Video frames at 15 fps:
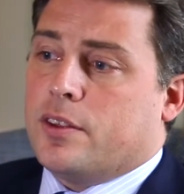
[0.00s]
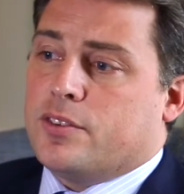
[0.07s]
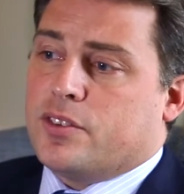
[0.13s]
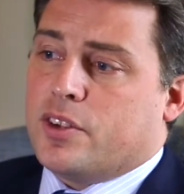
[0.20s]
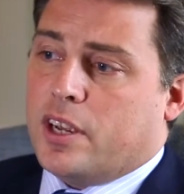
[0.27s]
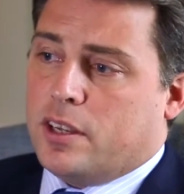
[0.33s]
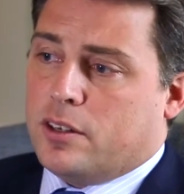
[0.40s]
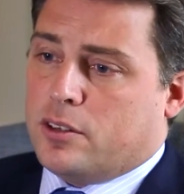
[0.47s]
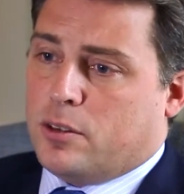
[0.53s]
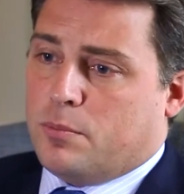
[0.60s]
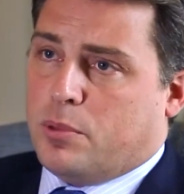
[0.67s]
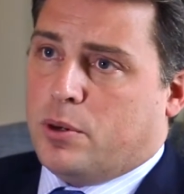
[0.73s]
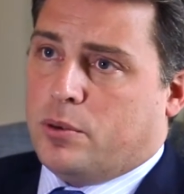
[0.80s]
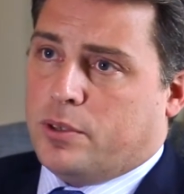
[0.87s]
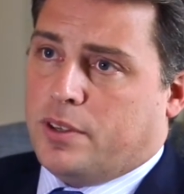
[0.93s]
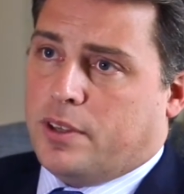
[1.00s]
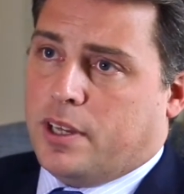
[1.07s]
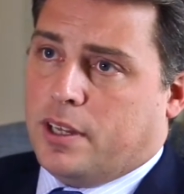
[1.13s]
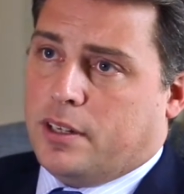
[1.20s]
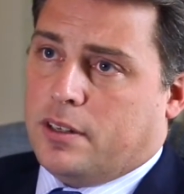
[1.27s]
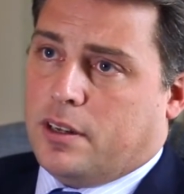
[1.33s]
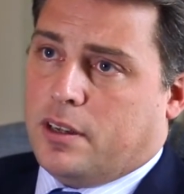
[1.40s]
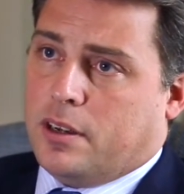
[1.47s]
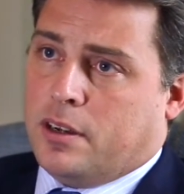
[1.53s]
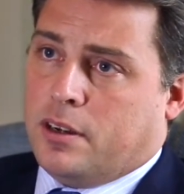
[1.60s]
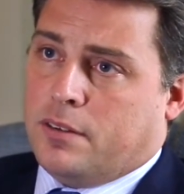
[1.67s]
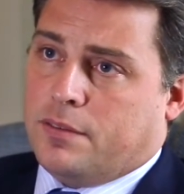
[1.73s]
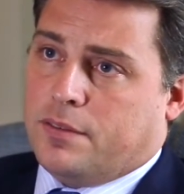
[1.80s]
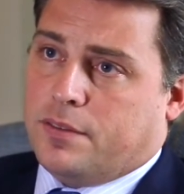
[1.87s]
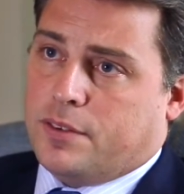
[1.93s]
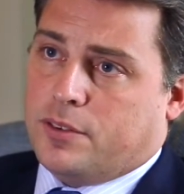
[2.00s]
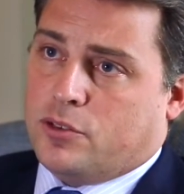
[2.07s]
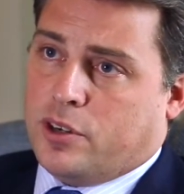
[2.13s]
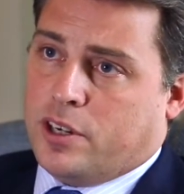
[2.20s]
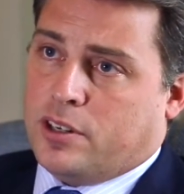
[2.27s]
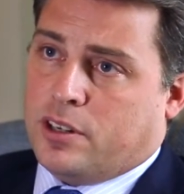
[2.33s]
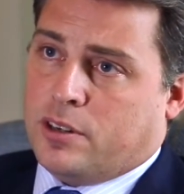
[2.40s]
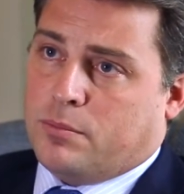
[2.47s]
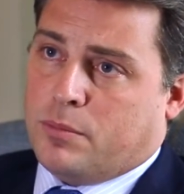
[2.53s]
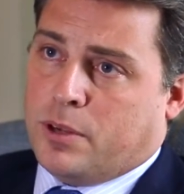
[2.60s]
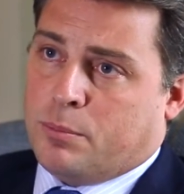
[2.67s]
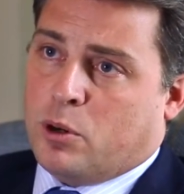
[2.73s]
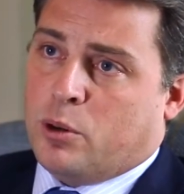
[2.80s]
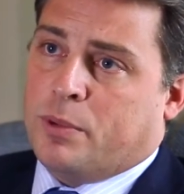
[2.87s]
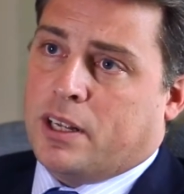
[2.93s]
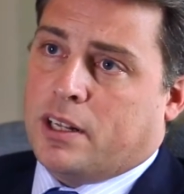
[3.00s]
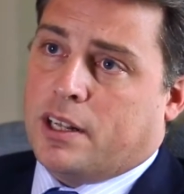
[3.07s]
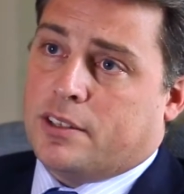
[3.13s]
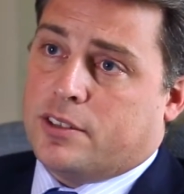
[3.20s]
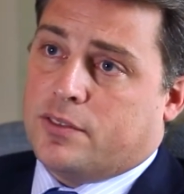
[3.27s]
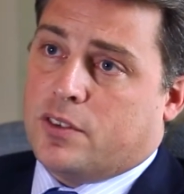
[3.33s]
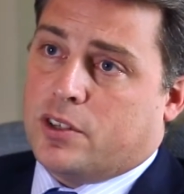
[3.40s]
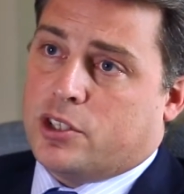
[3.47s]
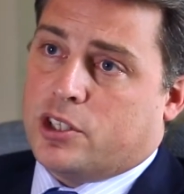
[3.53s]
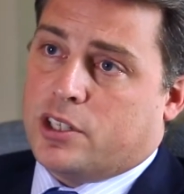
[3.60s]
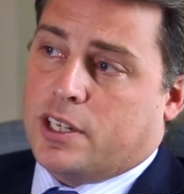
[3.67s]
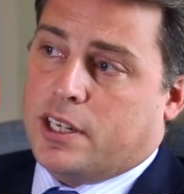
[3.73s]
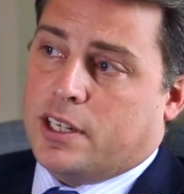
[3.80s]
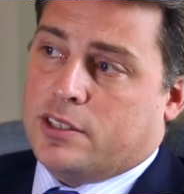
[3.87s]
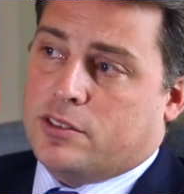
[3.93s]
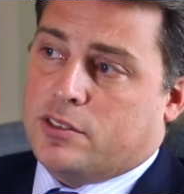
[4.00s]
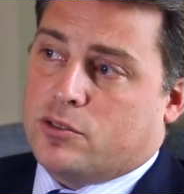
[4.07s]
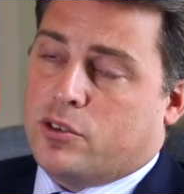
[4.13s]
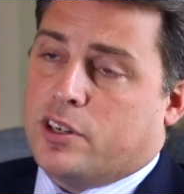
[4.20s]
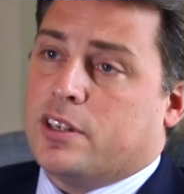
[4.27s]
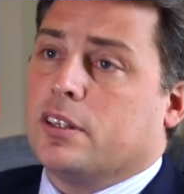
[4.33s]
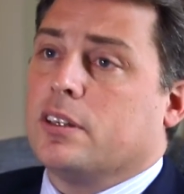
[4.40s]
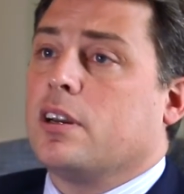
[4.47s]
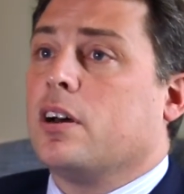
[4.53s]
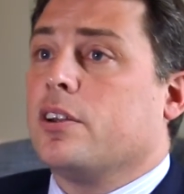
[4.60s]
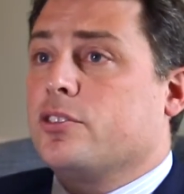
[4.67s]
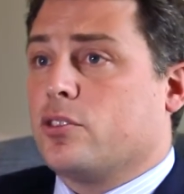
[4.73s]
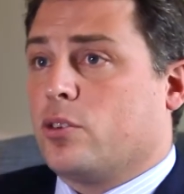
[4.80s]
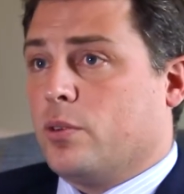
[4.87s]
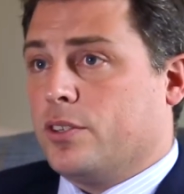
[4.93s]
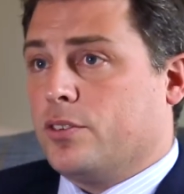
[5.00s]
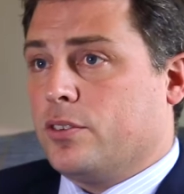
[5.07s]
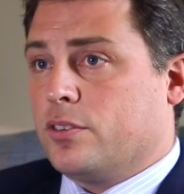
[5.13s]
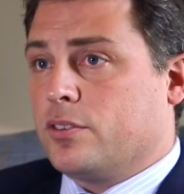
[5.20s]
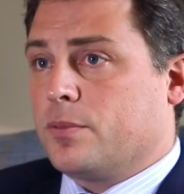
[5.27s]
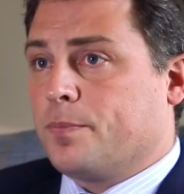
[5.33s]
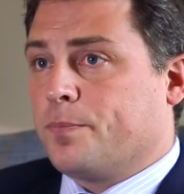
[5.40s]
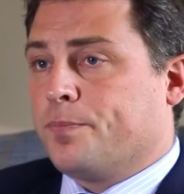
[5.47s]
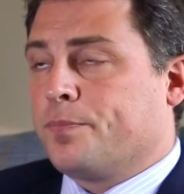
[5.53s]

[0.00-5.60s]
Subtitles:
The second component then of treating meibomian gland dysfunction is treating the consequences.